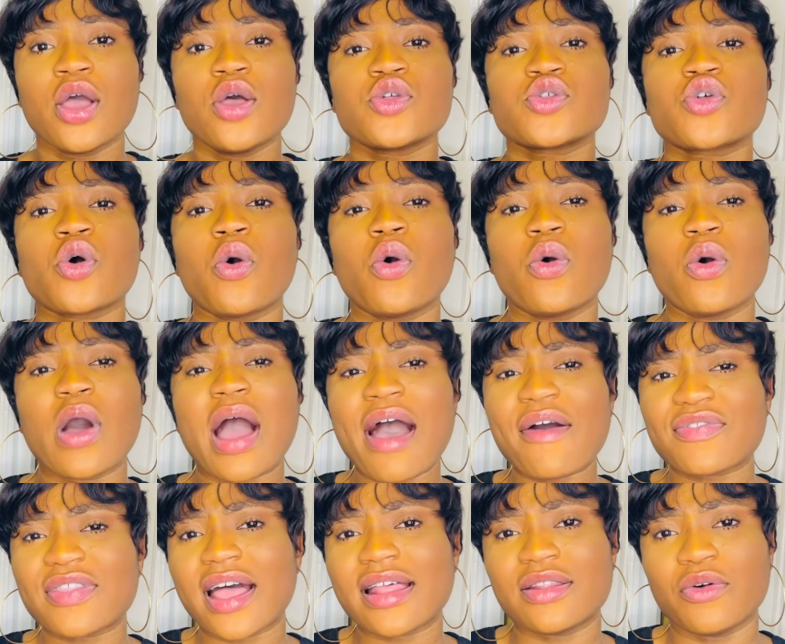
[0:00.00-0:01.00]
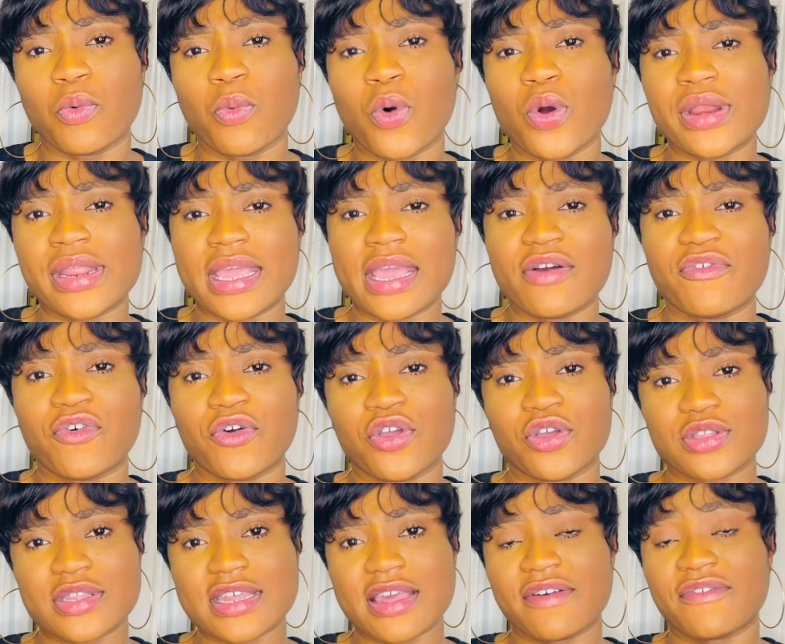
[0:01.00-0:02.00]
So after the 1 year for
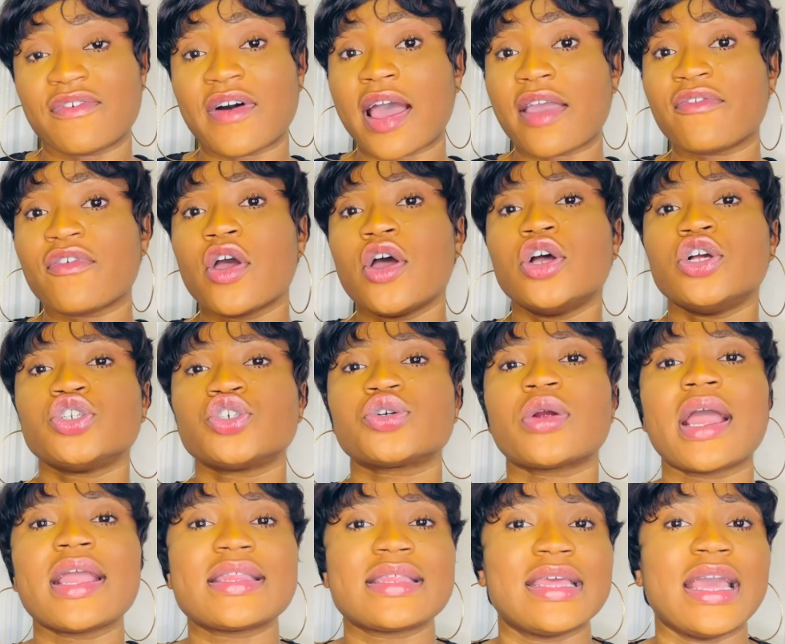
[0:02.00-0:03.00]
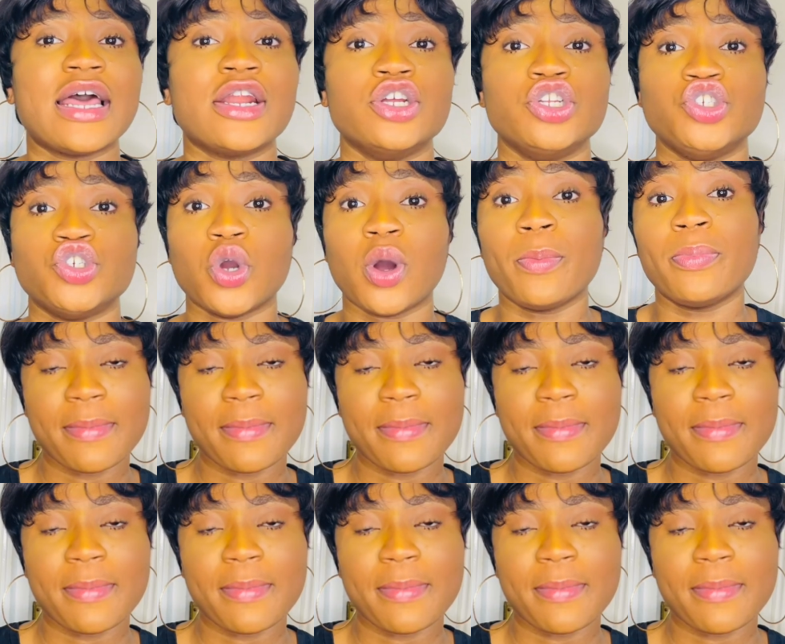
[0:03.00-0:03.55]
your tier 5, try to get a job.